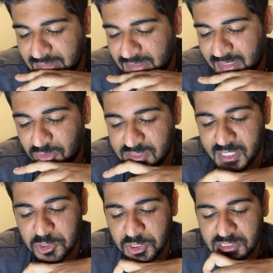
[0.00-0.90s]
It looks
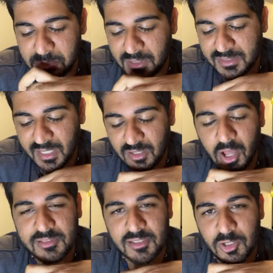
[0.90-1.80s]
like shit's about to get
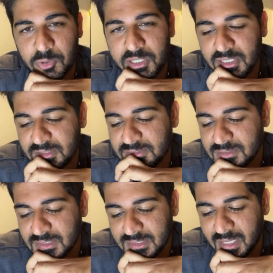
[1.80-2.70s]
locked and loaded.
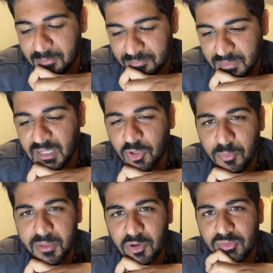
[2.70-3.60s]
I'm a little
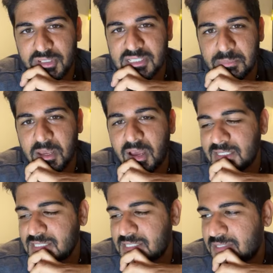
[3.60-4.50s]
bit nervous, to be
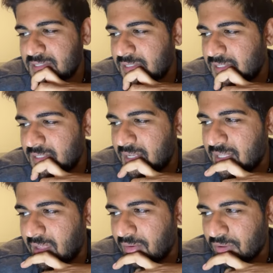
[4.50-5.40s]
honest,
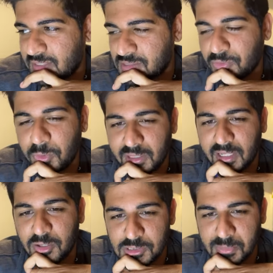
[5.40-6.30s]
as every week
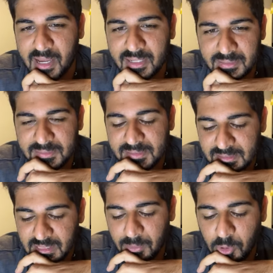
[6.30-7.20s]
that goes by.
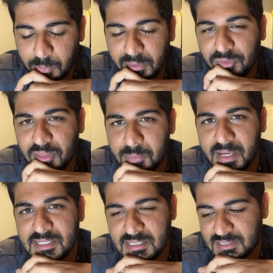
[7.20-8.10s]
I'm hoping for the
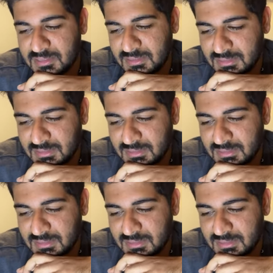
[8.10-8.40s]
best.